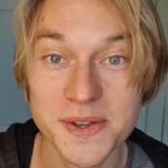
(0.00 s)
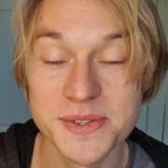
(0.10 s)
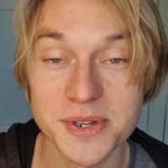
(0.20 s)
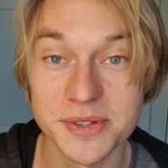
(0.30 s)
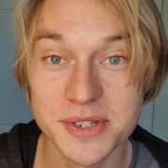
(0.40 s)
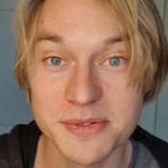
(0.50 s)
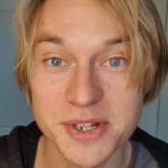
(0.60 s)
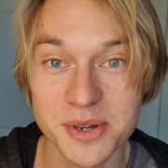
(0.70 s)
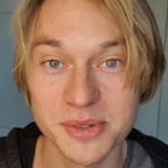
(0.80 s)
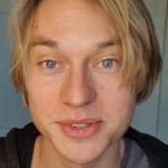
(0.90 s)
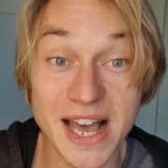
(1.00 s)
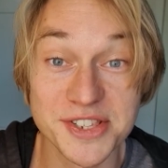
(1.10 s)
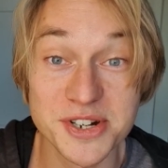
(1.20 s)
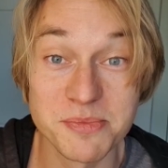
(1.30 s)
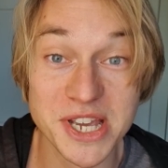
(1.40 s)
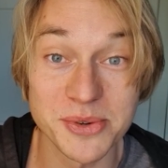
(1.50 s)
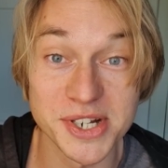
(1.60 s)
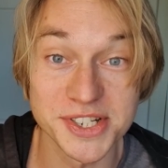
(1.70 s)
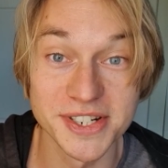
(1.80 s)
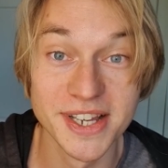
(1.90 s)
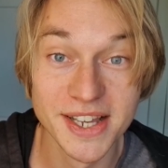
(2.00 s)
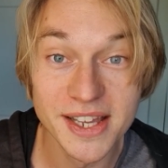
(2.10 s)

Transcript: So in this video, I want to answer the main question: